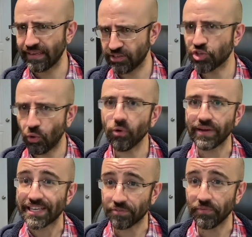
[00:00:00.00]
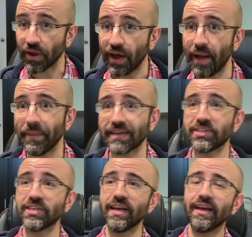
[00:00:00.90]
stories from the
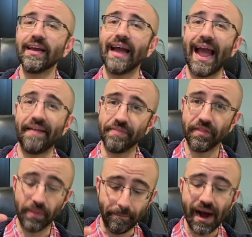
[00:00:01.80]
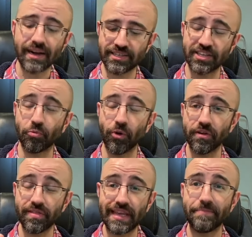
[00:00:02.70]
comics and the boxes
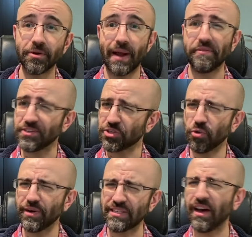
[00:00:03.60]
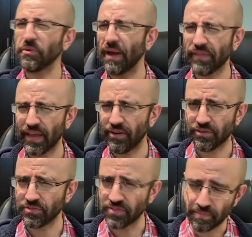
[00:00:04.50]
were themed around the stories not around the
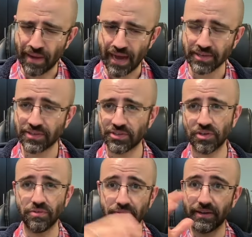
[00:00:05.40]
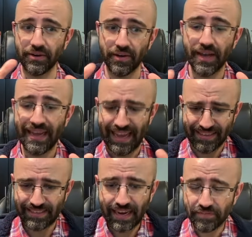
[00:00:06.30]
characters in the box so you know
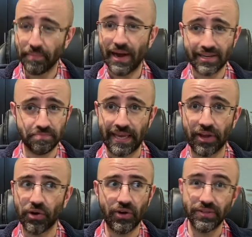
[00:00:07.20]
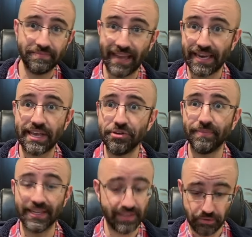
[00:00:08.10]
instead of the box being called
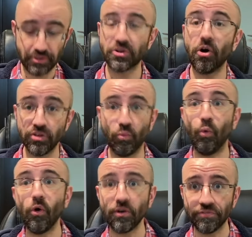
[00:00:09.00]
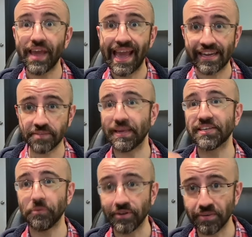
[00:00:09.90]
inhumans it was called war of kings
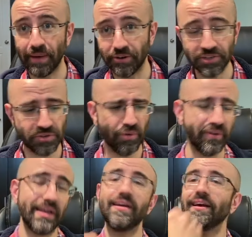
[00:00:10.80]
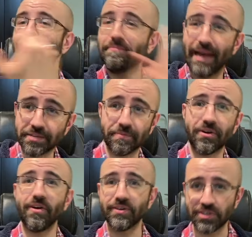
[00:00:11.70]
because it was about a story maximum
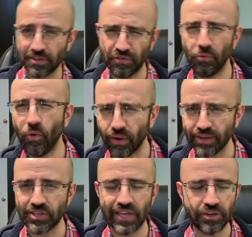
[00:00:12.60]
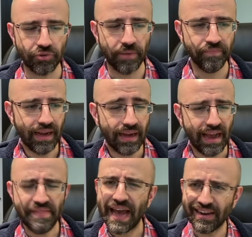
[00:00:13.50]
carnage civil war etc uh,
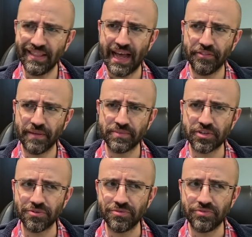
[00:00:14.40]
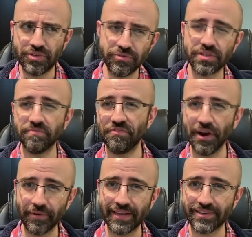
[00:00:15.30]
and that allowed them to do some
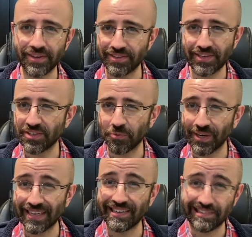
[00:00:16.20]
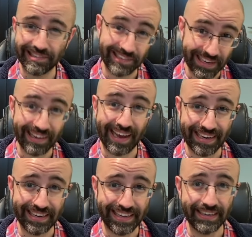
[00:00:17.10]
variants on season one characters that
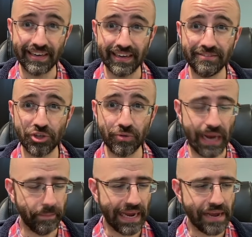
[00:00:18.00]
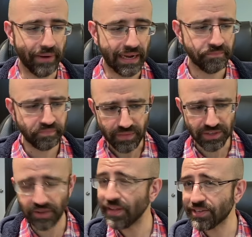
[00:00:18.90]
kind of needed a tune up anyway
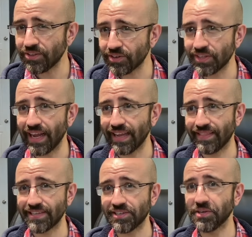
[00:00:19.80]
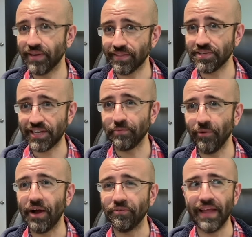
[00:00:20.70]
so this looks like this is going the same
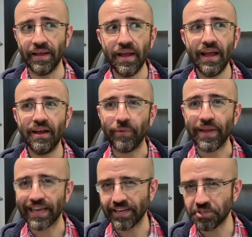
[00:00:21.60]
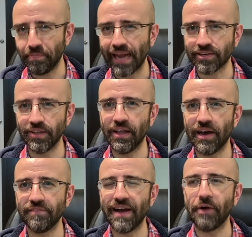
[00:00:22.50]
route that we can expect a
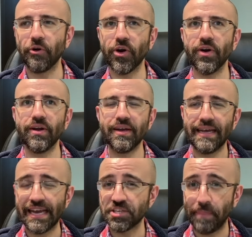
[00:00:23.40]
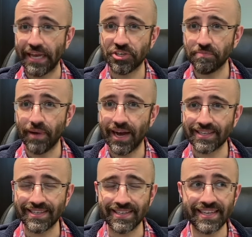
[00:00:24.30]
lot of our expansion
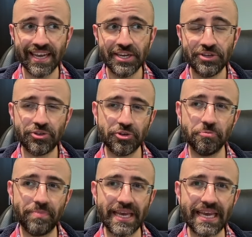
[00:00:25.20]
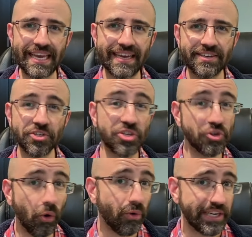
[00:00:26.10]
boxes to be
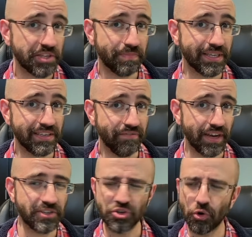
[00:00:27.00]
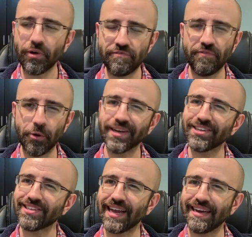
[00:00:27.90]
story specific, story
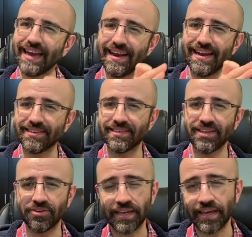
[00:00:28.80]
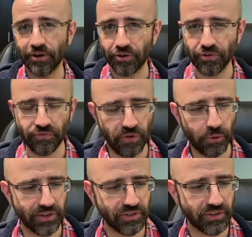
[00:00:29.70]
focused, and not necessarily character
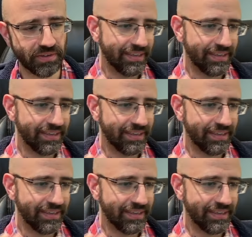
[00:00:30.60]
focused.